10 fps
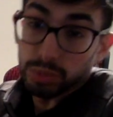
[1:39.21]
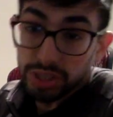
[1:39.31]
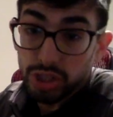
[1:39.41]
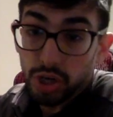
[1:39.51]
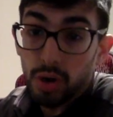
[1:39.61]
to
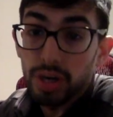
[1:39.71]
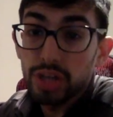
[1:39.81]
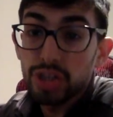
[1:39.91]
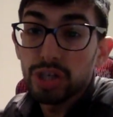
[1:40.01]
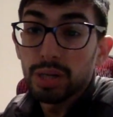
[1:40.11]

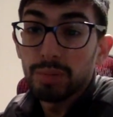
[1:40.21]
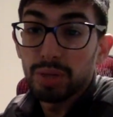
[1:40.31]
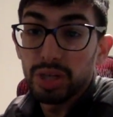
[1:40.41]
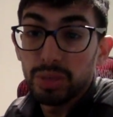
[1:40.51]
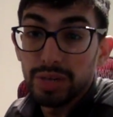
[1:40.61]
charge per
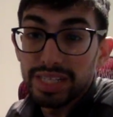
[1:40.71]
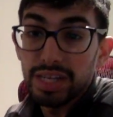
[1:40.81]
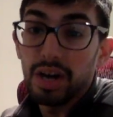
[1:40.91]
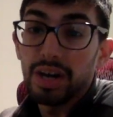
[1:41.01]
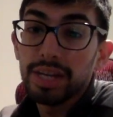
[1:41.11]
unit
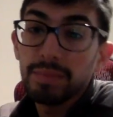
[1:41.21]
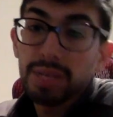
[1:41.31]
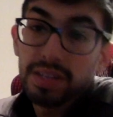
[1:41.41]
time.